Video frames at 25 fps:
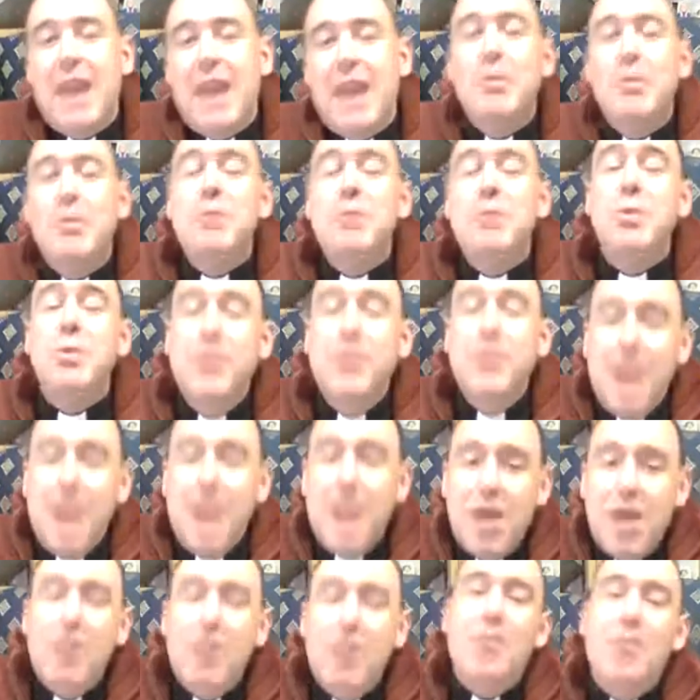and we will
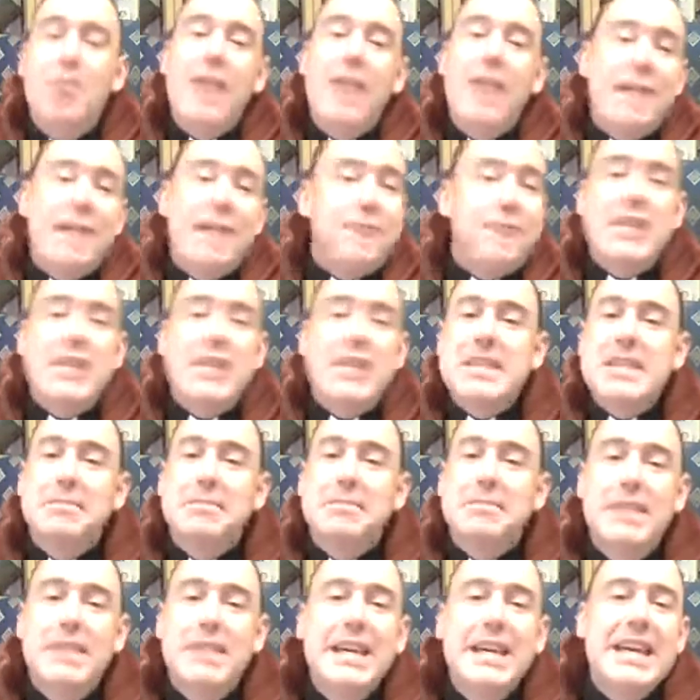know that
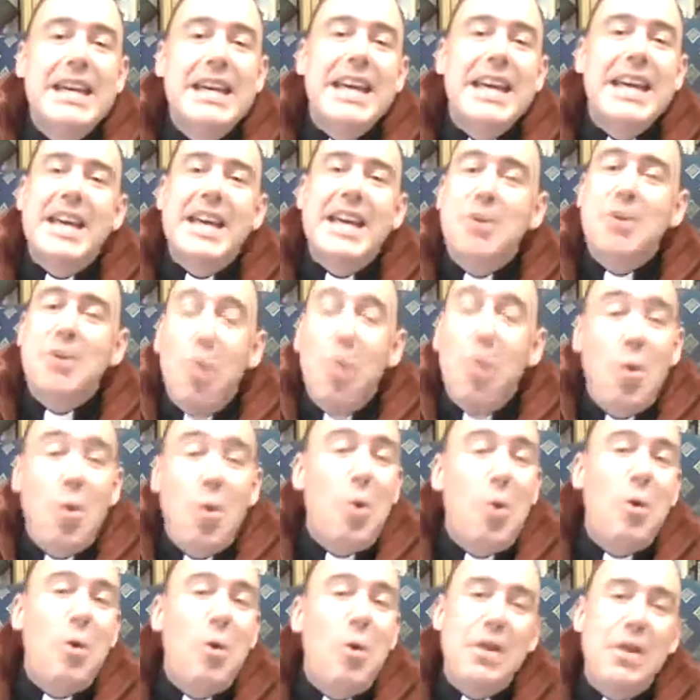freedom in
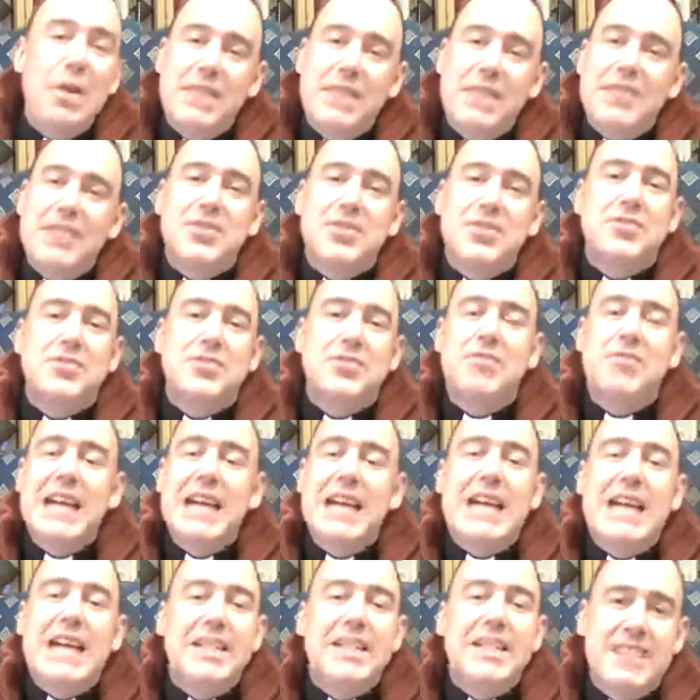all of its
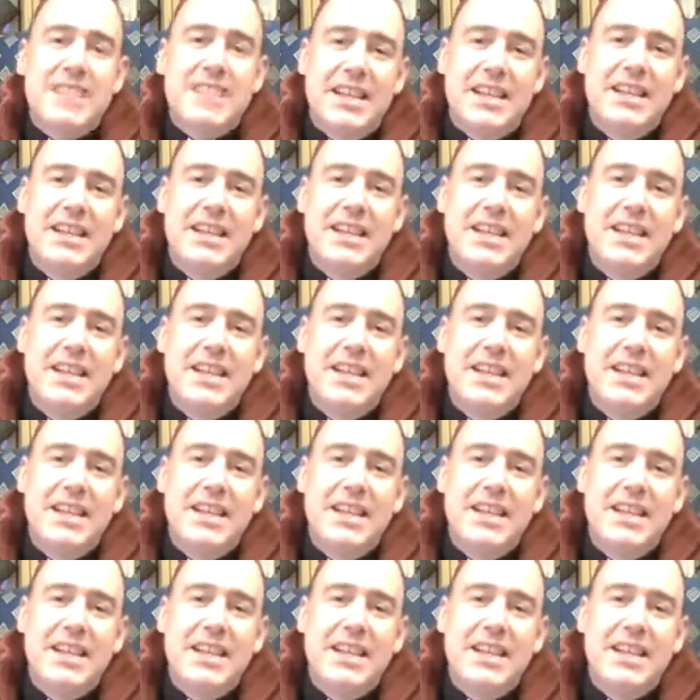reality